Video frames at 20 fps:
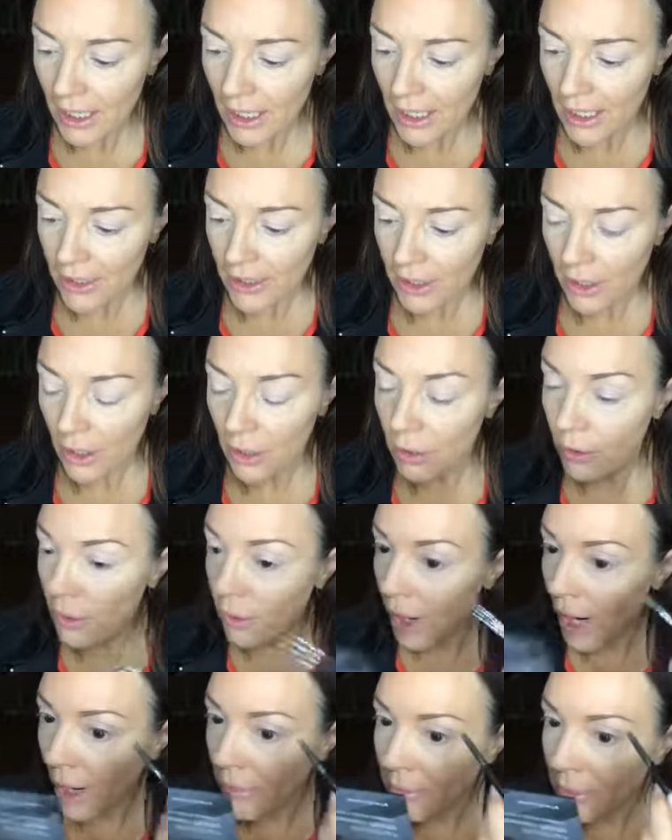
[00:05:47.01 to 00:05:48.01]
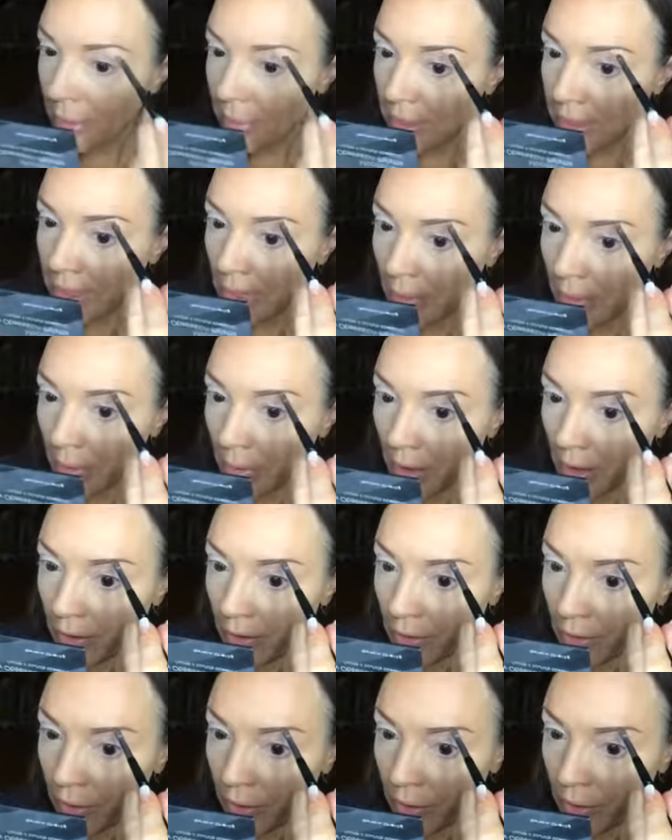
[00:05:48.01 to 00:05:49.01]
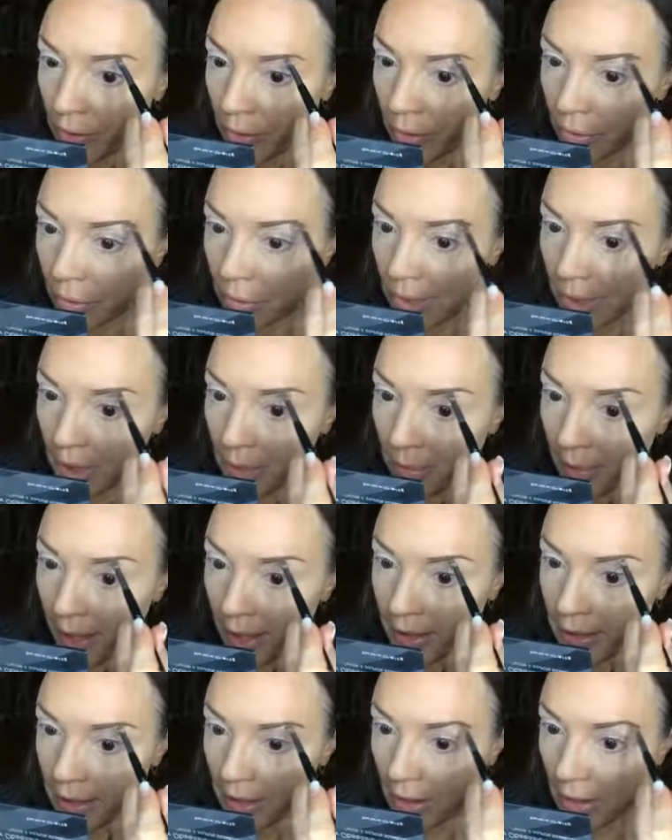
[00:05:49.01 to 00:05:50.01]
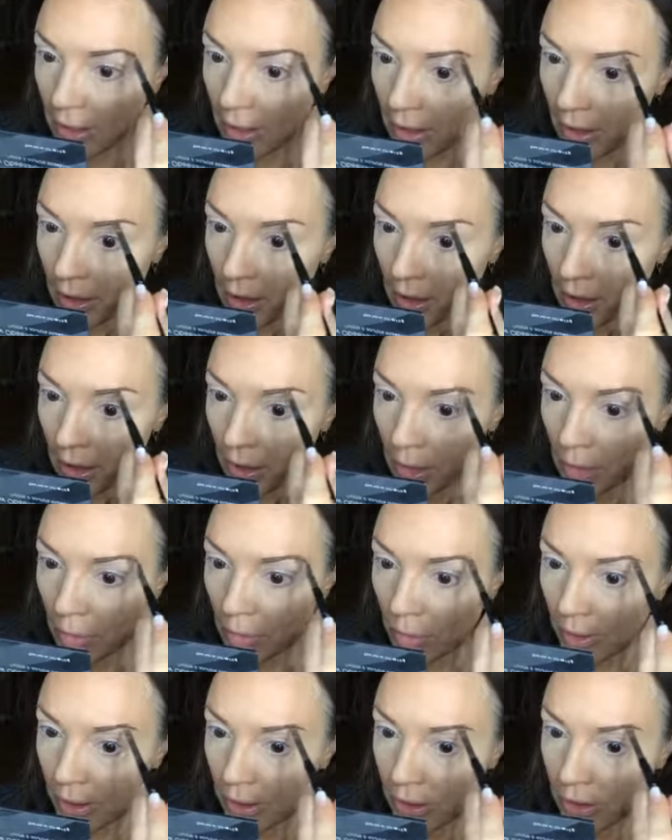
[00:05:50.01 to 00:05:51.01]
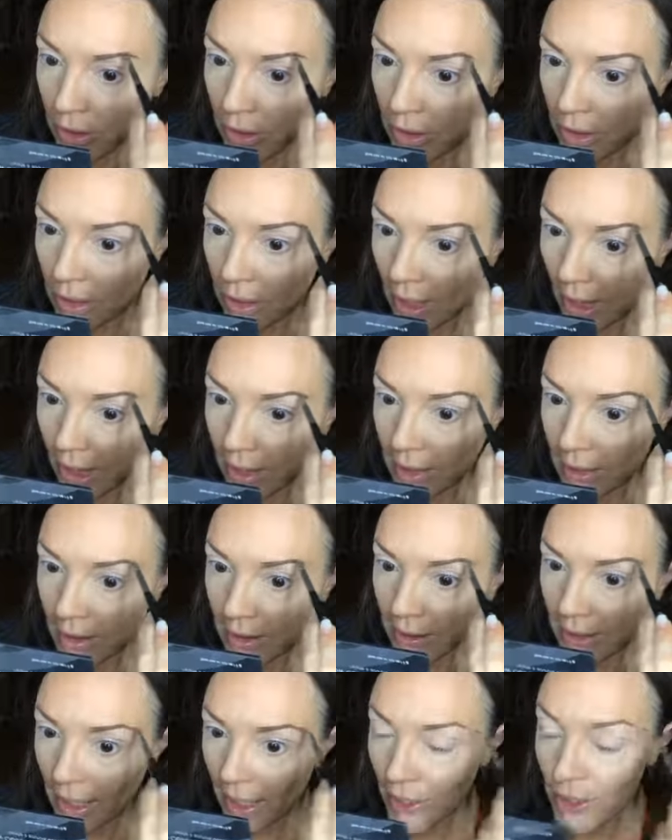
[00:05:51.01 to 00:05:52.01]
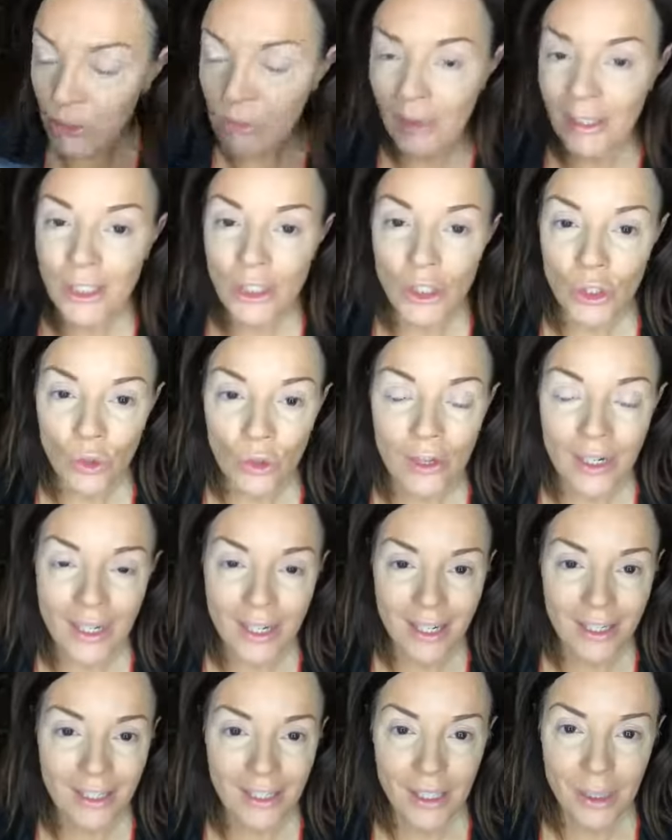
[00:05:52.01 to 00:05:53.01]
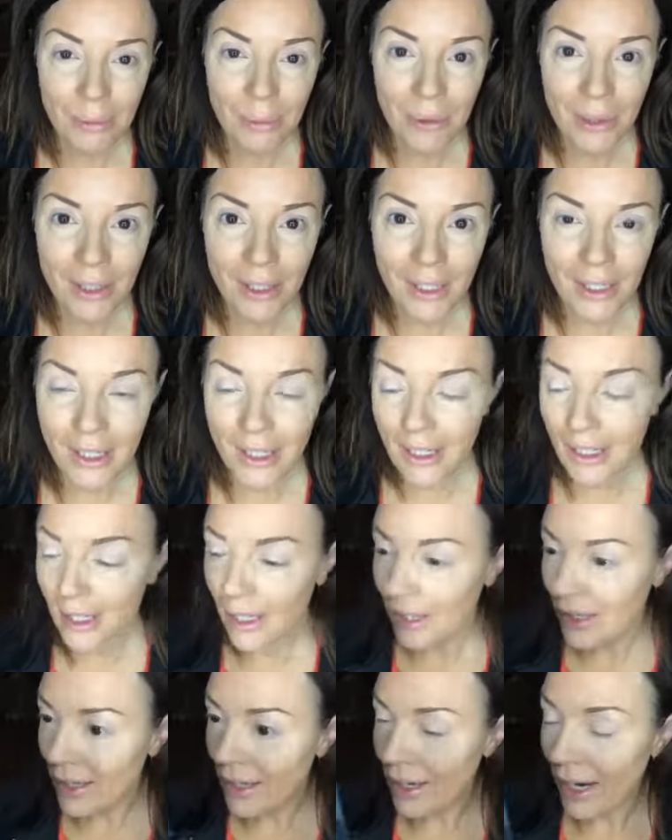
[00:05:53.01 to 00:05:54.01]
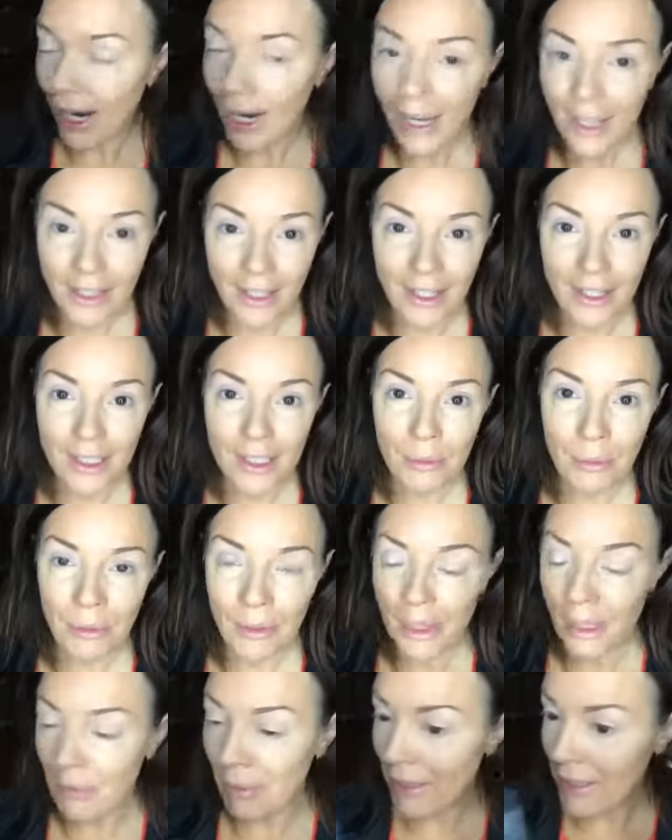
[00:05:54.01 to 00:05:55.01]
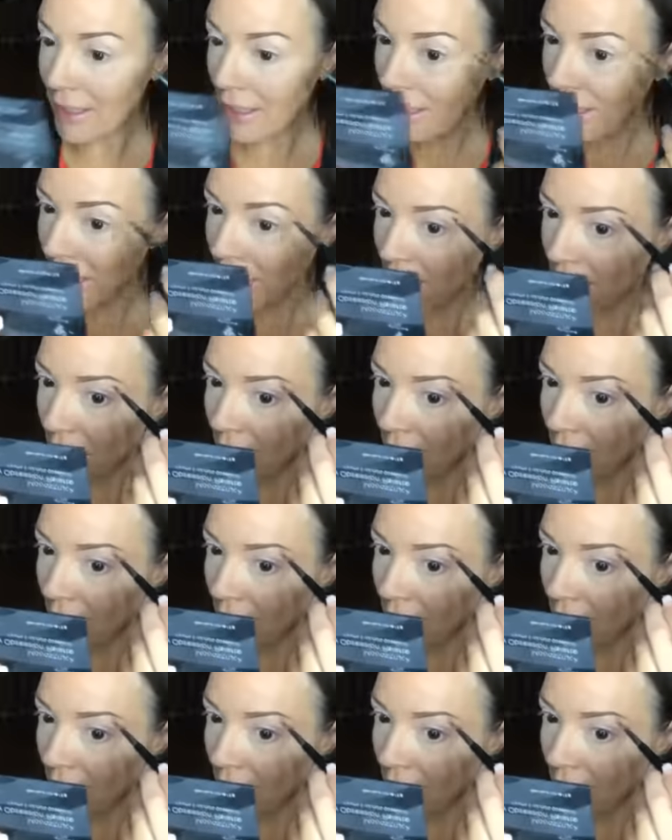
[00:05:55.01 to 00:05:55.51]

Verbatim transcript: So I'm going to be demoing for you 3D mascara, which I need to tell you my story because it's pretty, I think it's pretty amazing.